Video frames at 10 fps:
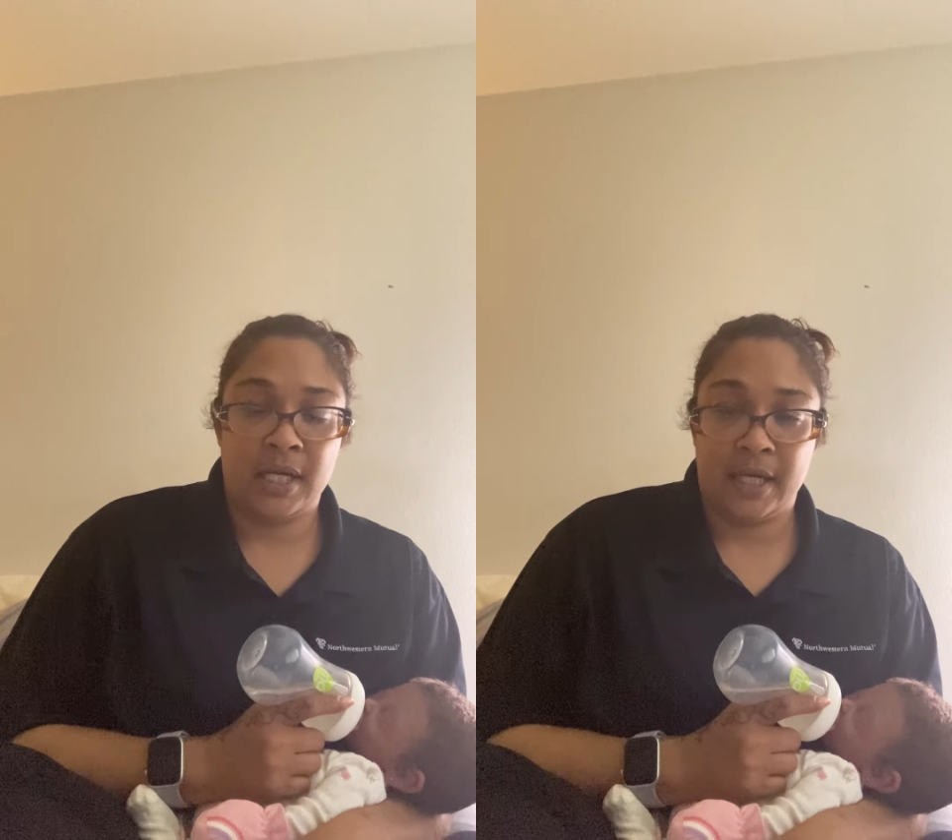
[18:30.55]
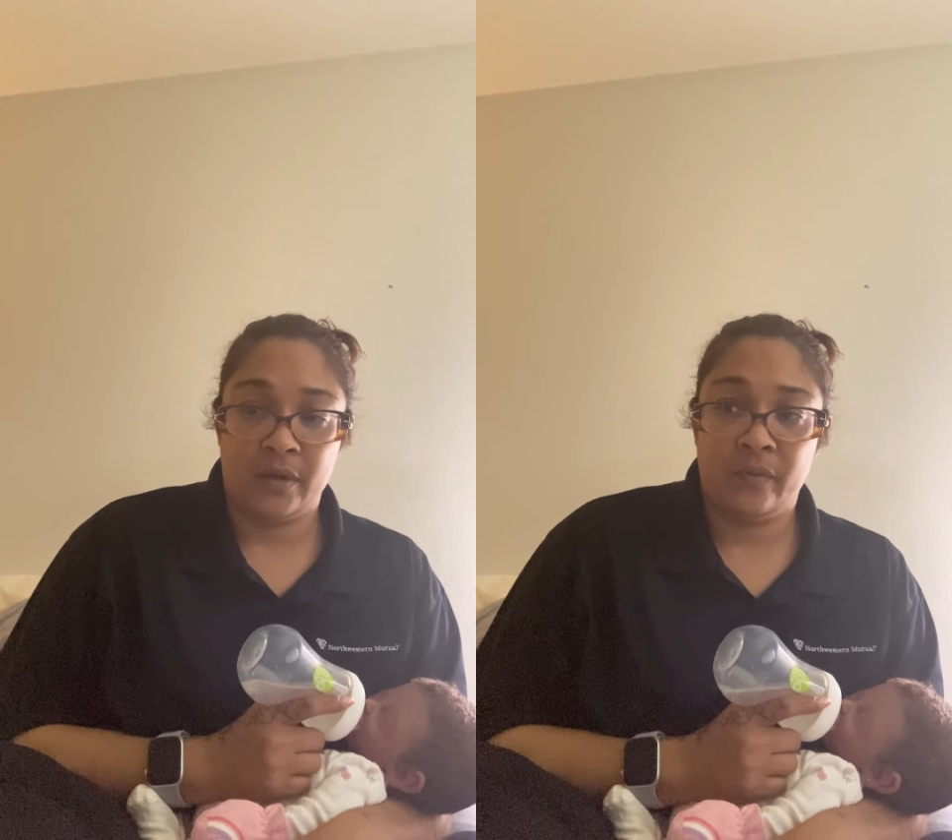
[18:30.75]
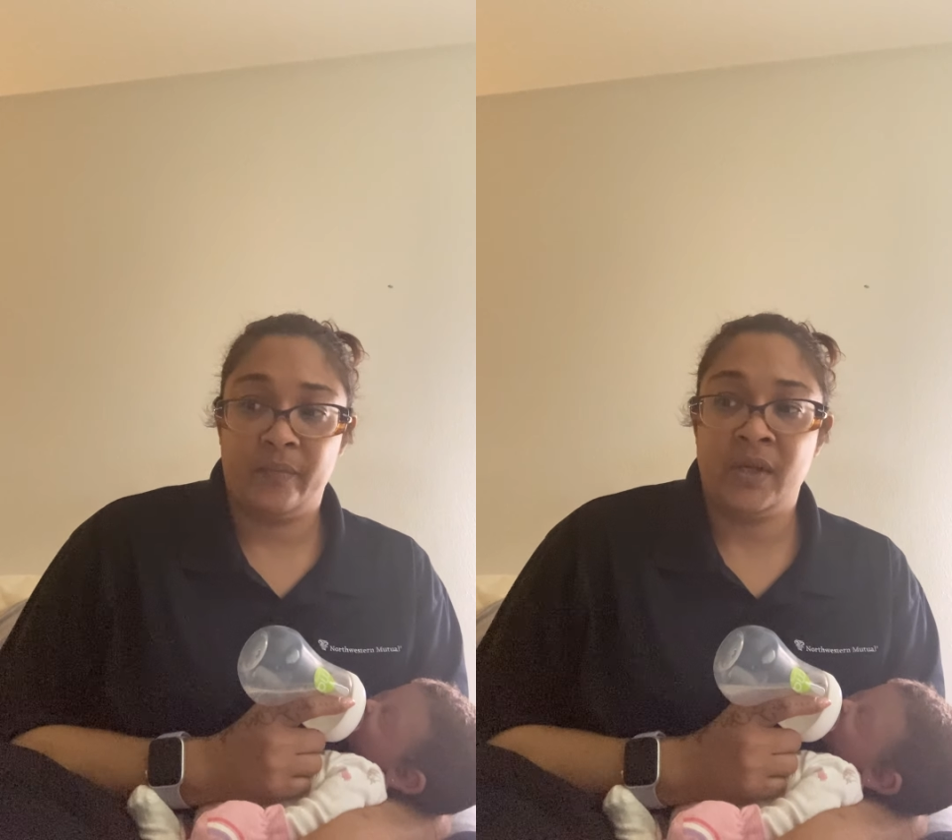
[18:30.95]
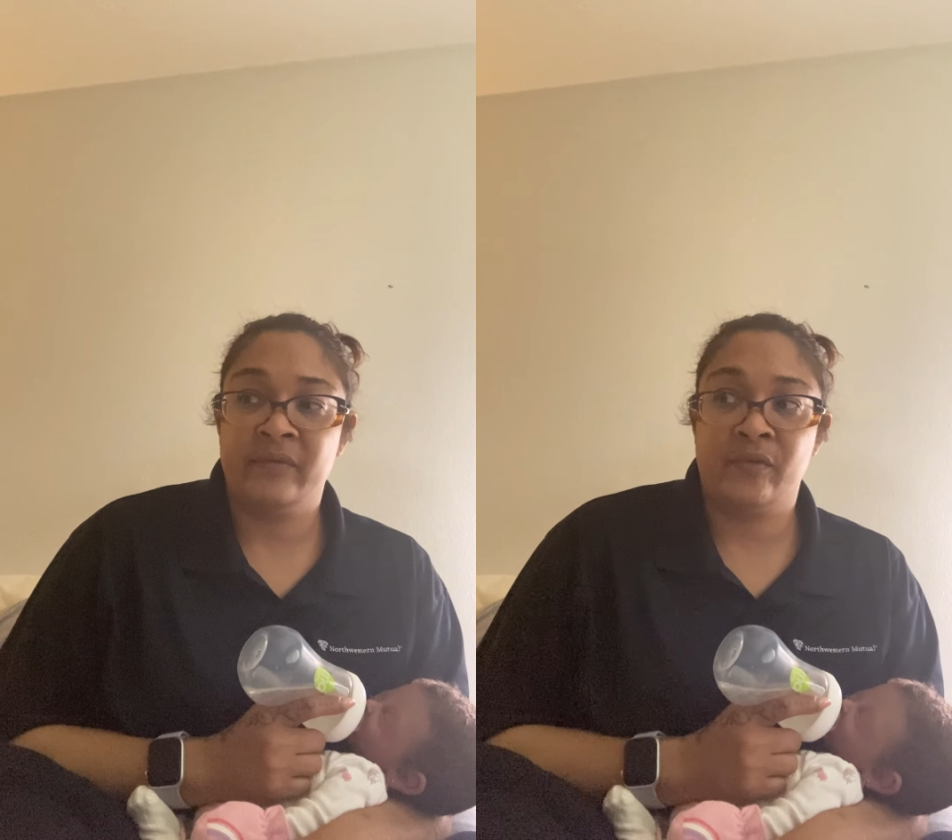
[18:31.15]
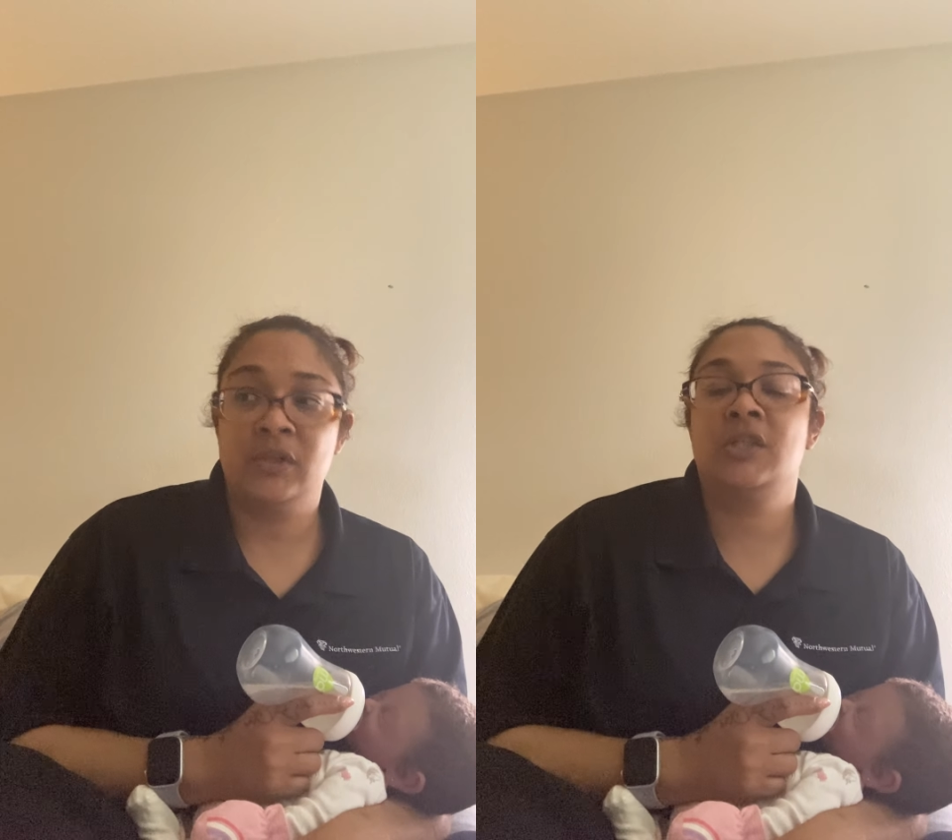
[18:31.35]
now,
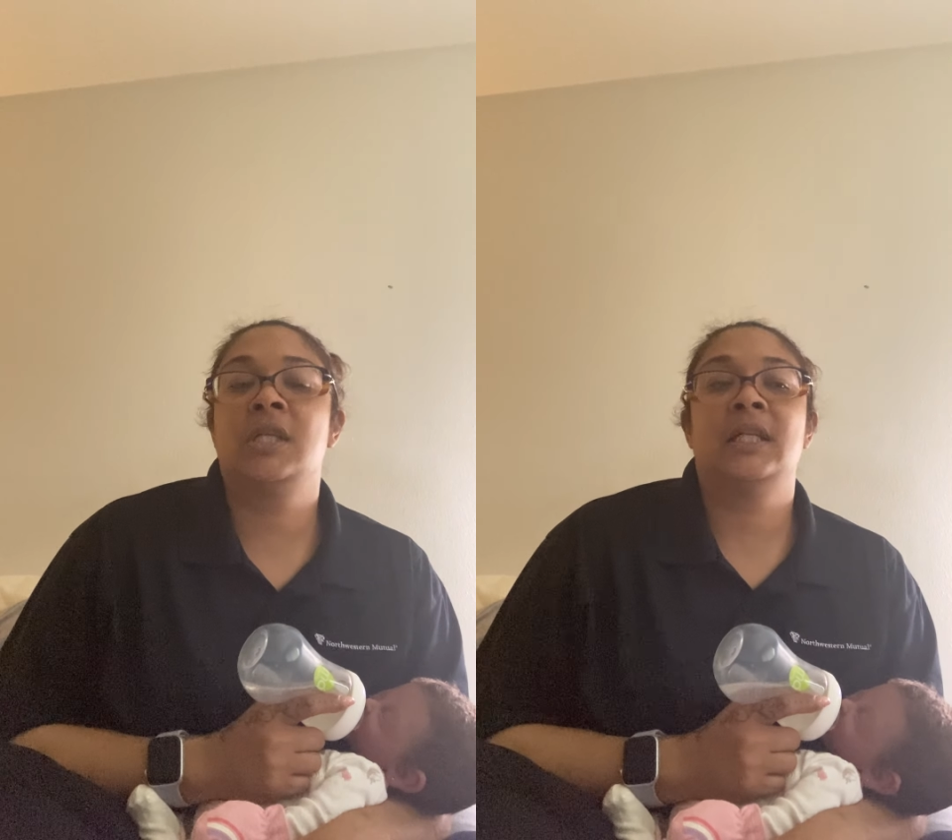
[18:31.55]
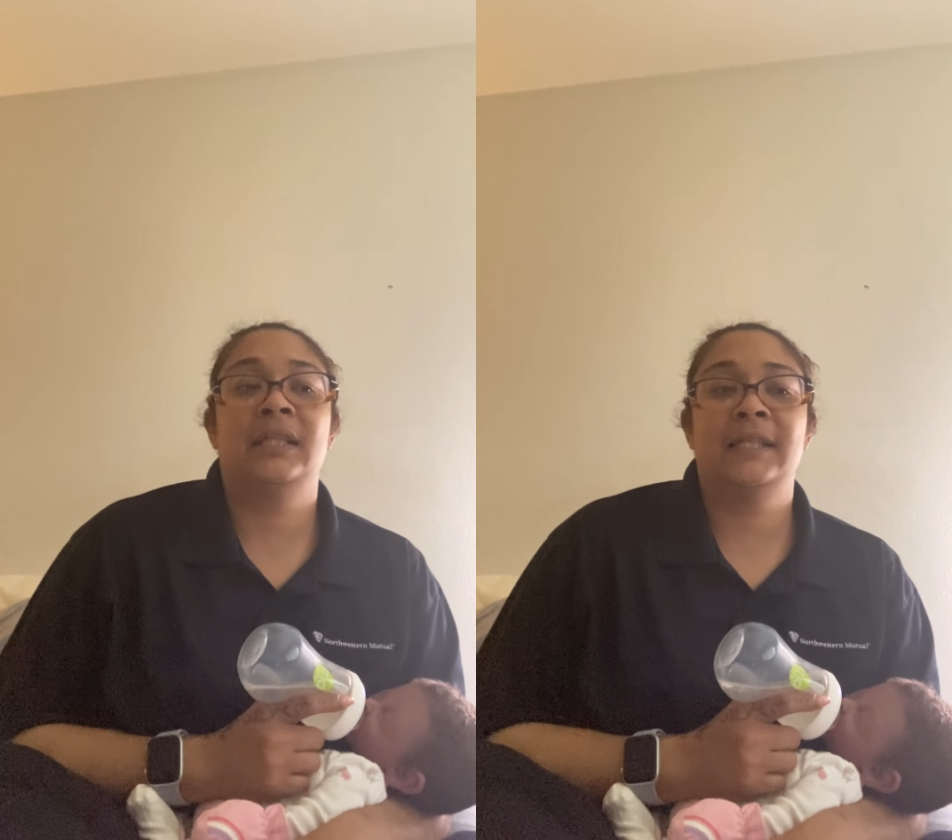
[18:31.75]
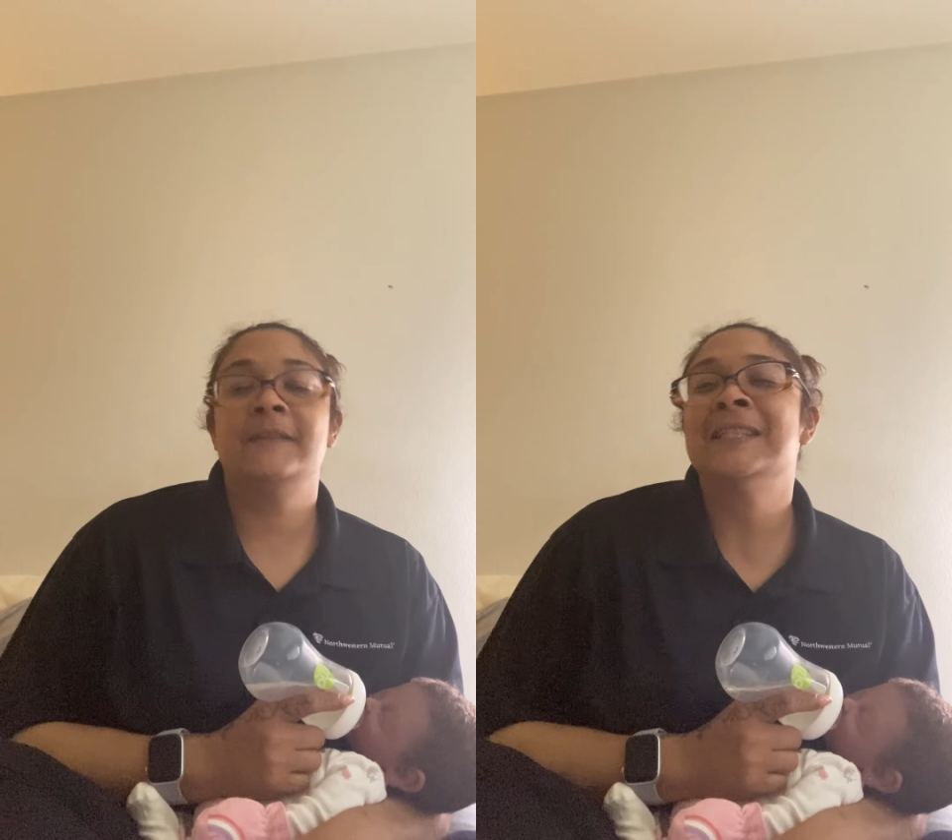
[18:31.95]
unfortunately.